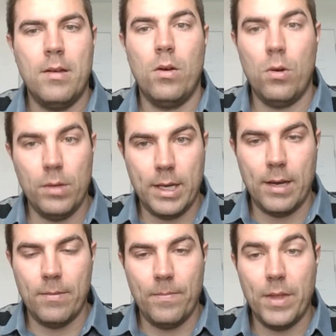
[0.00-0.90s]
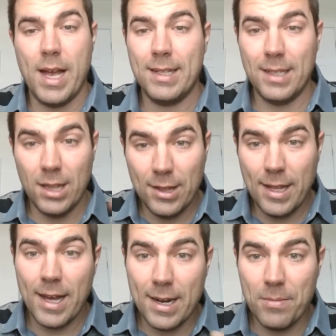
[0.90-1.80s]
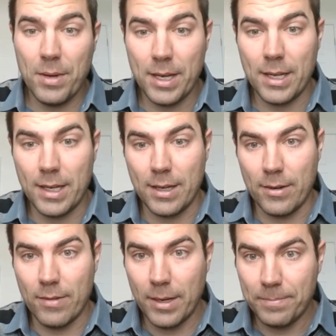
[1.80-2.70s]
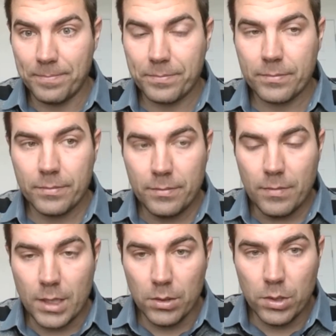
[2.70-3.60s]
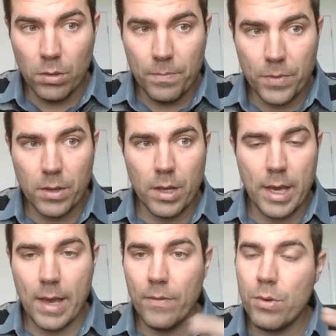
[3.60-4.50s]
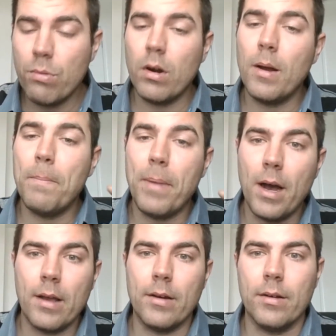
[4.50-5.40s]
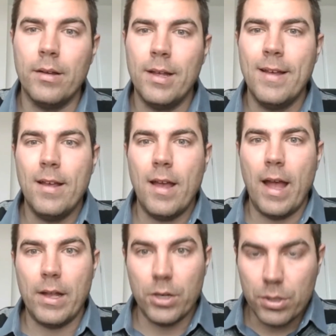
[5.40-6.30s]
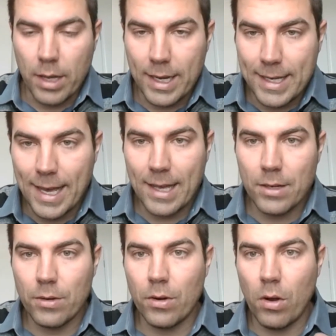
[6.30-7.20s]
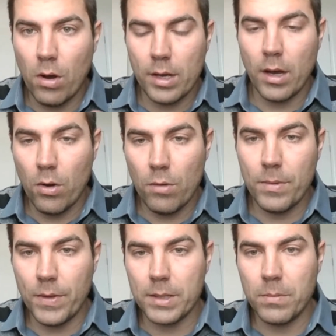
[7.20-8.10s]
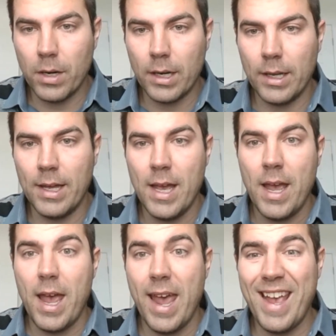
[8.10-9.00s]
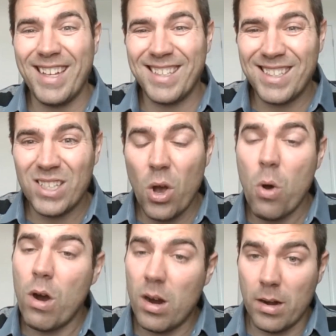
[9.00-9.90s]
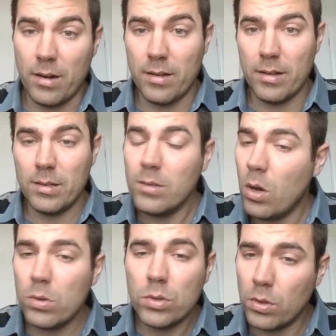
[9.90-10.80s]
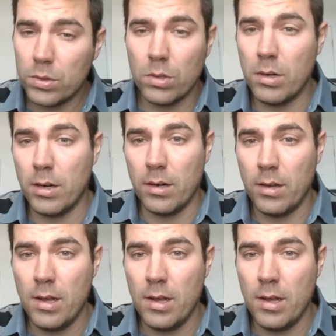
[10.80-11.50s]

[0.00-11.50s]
Holy cow, that's a lot of money in a year, right? So if you were a buyer and you're trying to get a home in this market, it's so hard, so hard.